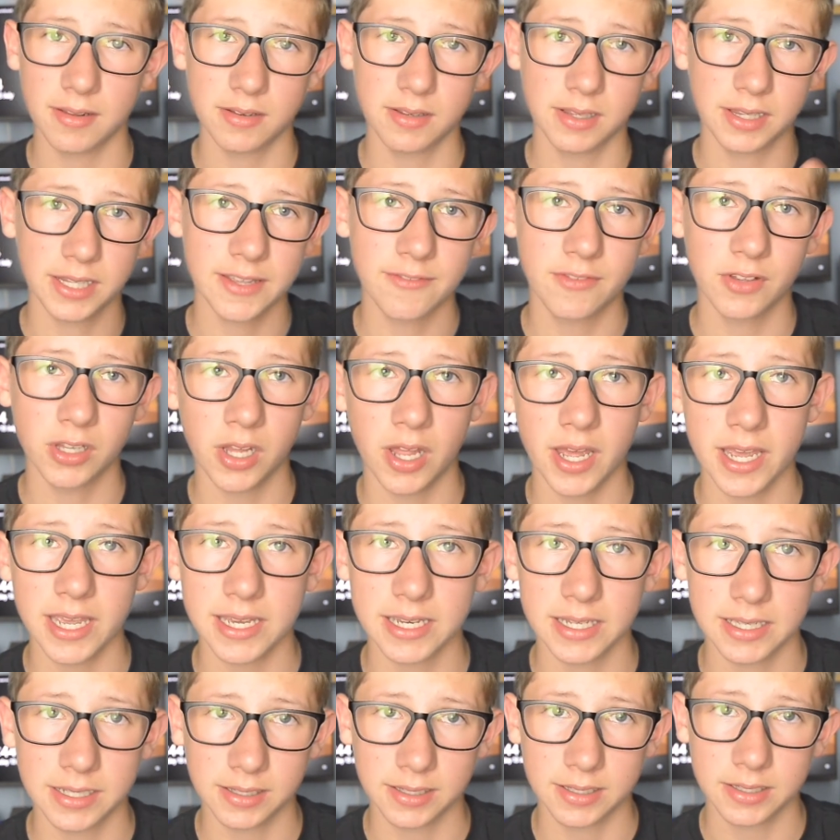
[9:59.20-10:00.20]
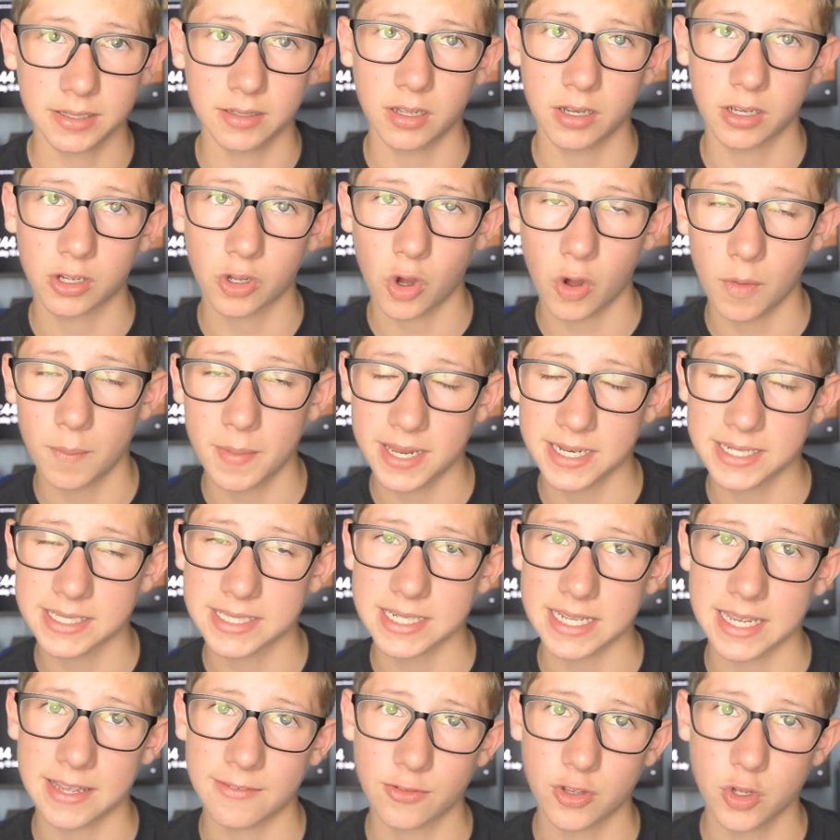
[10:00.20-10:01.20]
leave a like and a comment
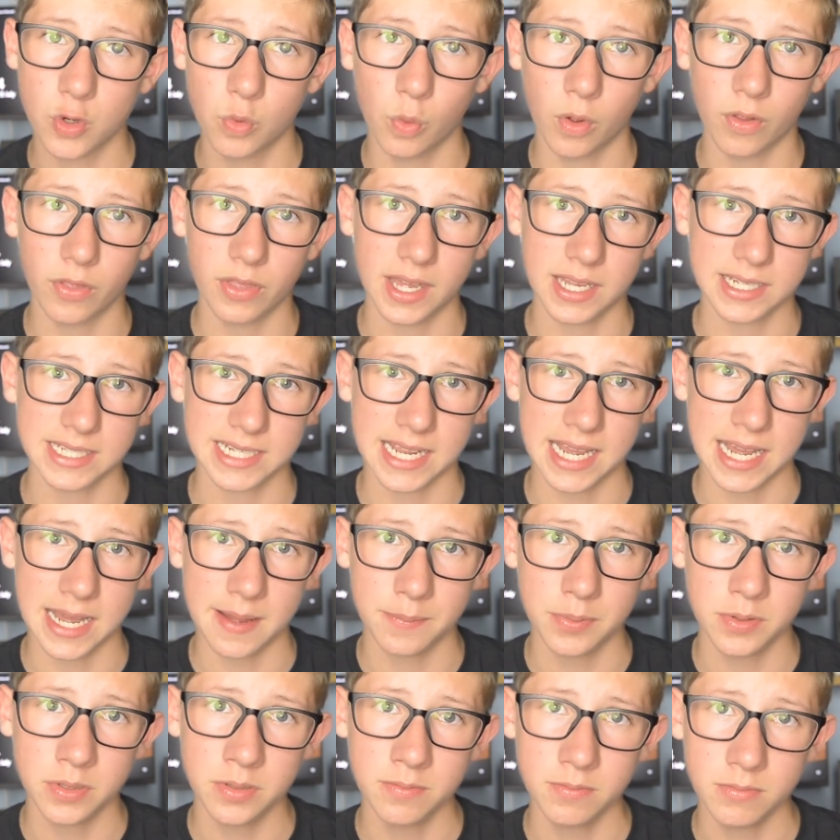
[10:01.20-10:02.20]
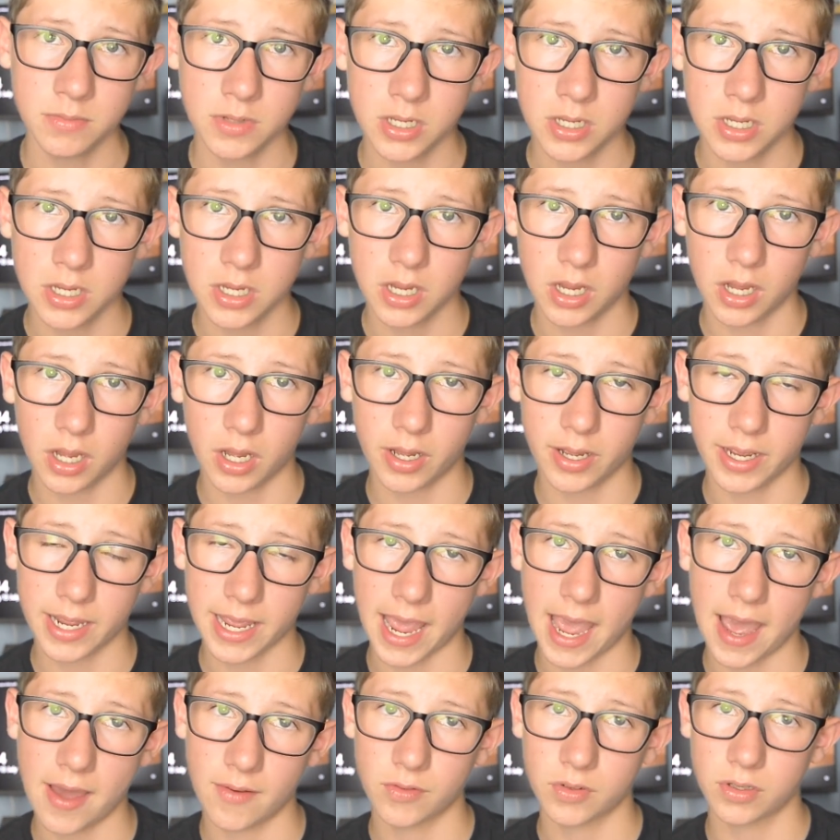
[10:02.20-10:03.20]
if you want that to happen. I
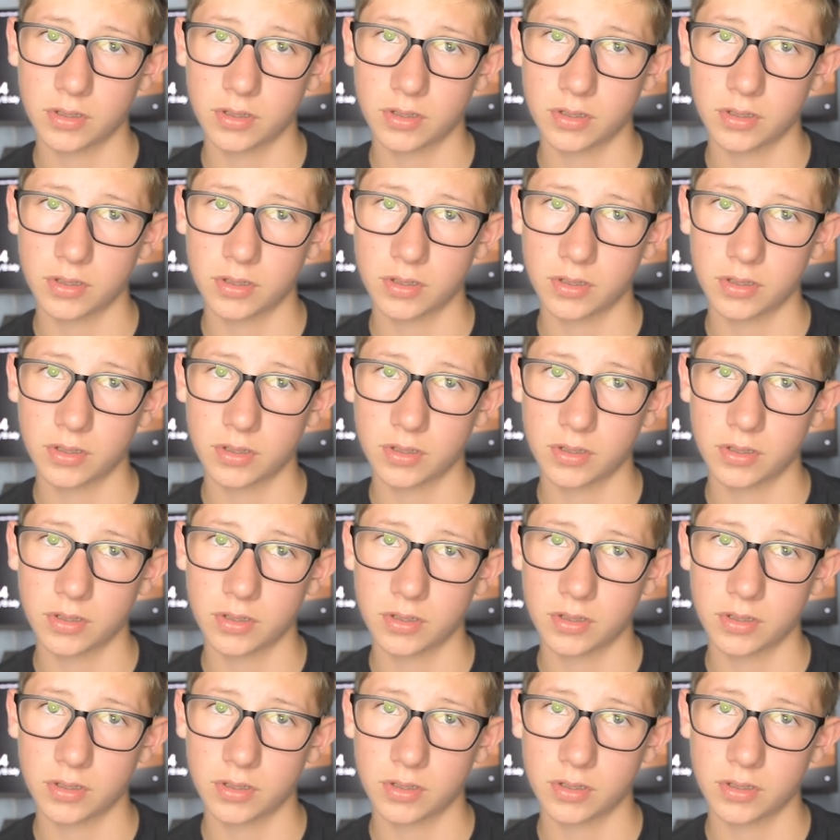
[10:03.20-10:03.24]
have